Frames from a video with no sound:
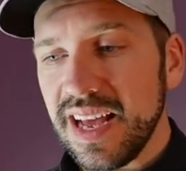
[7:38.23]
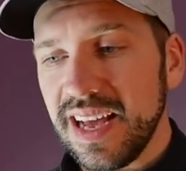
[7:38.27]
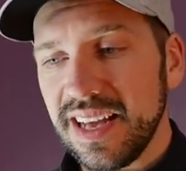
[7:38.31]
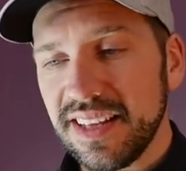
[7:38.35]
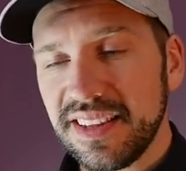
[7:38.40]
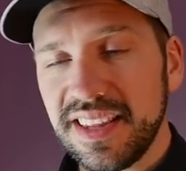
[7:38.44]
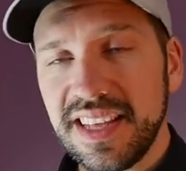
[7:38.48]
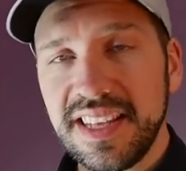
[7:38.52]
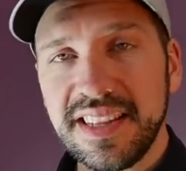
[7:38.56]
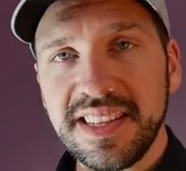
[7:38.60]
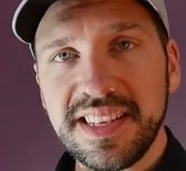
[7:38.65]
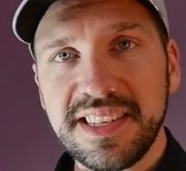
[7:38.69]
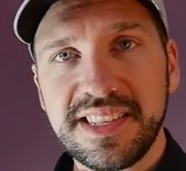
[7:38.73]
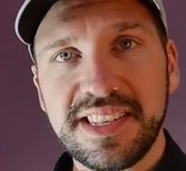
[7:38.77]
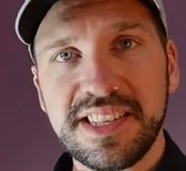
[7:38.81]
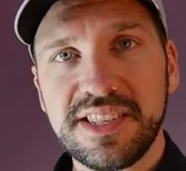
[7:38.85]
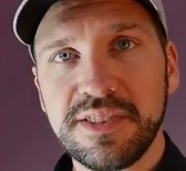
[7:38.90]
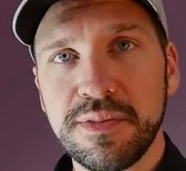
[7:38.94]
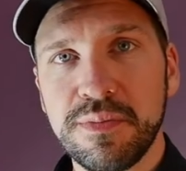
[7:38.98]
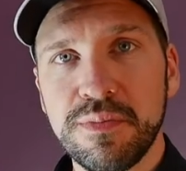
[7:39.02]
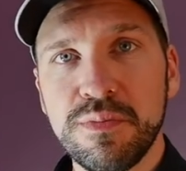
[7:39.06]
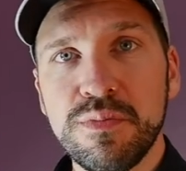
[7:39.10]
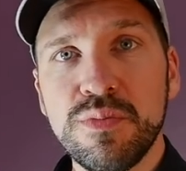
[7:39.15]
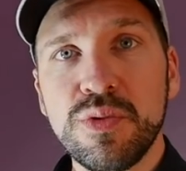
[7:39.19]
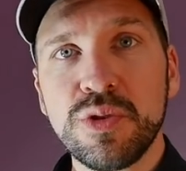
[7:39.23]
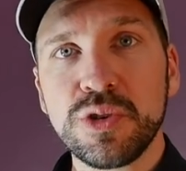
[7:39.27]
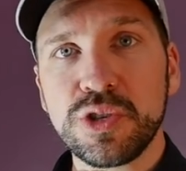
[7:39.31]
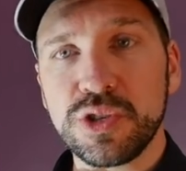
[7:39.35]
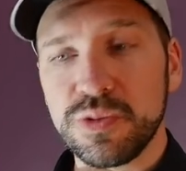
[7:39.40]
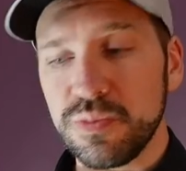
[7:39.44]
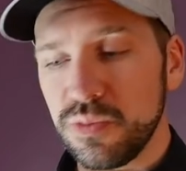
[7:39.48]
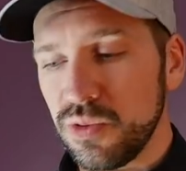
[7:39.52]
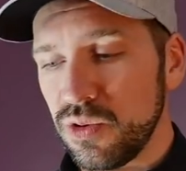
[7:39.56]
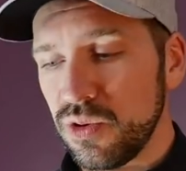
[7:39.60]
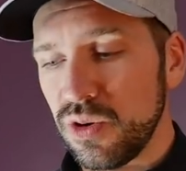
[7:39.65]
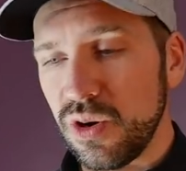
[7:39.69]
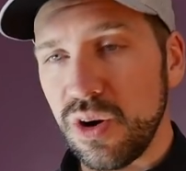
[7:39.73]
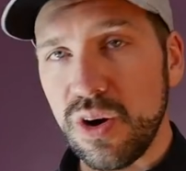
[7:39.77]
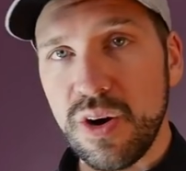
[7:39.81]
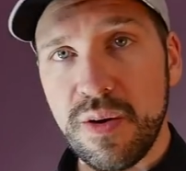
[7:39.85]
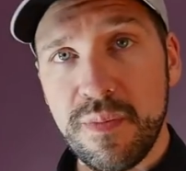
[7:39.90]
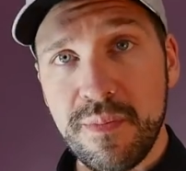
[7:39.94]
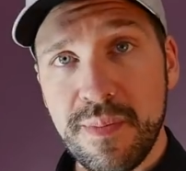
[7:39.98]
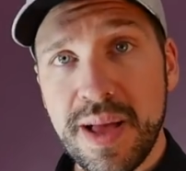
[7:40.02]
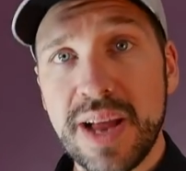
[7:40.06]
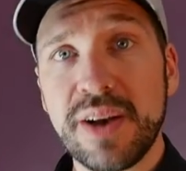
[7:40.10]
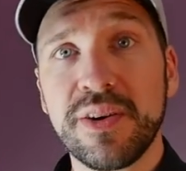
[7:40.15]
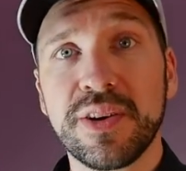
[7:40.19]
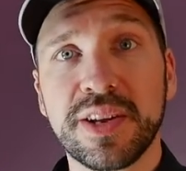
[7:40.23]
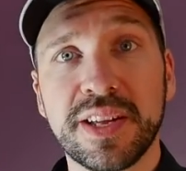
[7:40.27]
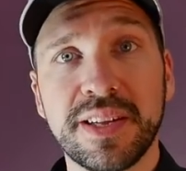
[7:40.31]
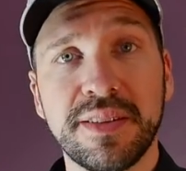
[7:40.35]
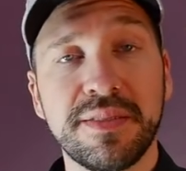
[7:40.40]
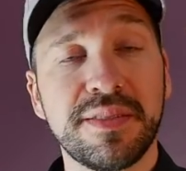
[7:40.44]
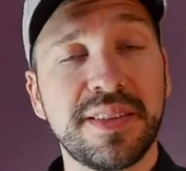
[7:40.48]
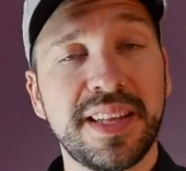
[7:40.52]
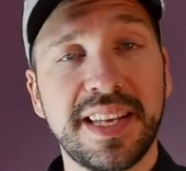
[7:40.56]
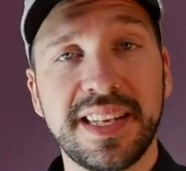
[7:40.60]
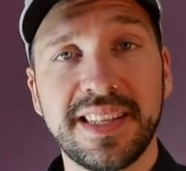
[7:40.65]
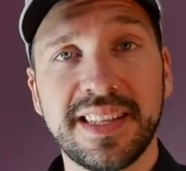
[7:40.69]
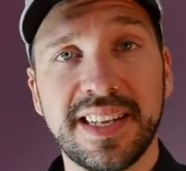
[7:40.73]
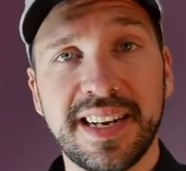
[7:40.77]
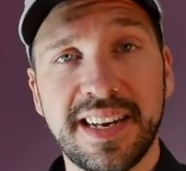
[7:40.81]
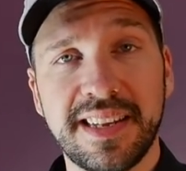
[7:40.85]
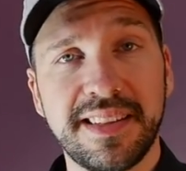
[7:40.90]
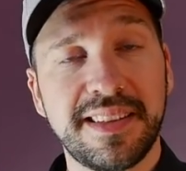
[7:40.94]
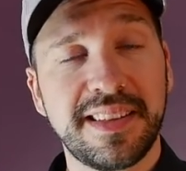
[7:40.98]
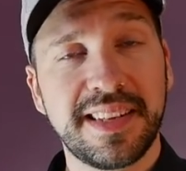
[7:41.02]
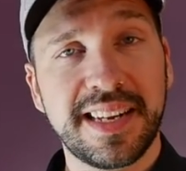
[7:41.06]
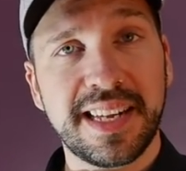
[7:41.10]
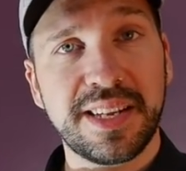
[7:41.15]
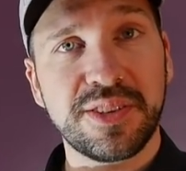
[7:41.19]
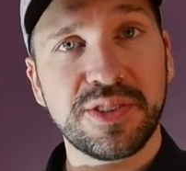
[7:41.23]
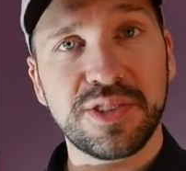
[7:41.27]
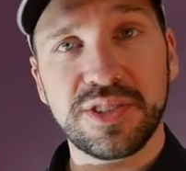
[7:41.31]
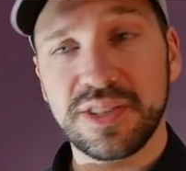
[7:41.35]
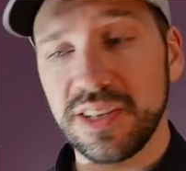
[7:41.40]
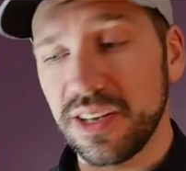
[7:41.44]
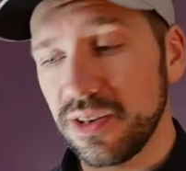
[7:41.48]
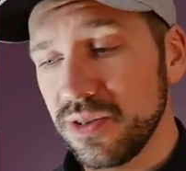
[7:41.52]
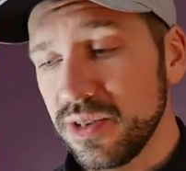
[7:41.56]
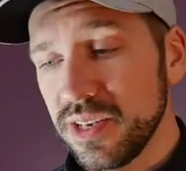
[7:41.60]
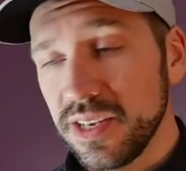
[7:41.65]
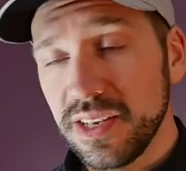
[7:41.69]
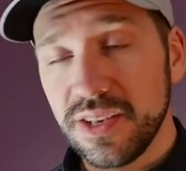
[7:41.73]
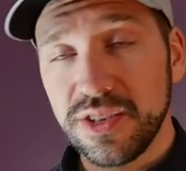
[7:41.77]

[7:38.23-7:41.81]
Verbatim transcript: I think this is a much more American thing than anything else, though.